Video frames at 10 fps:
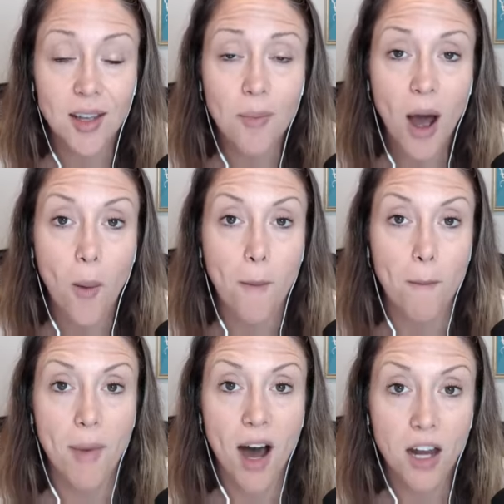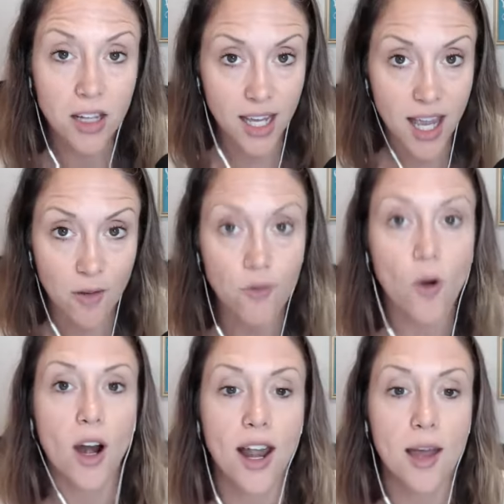it's about modeling it
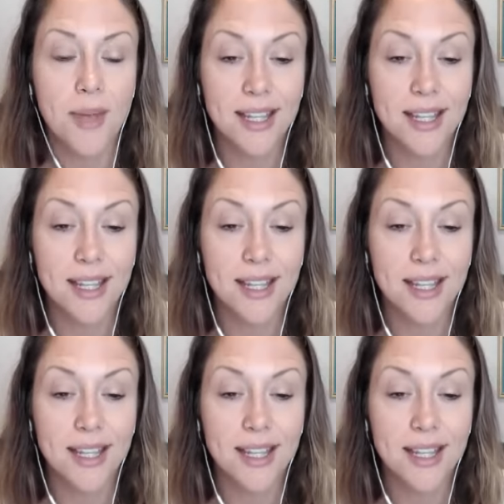for him.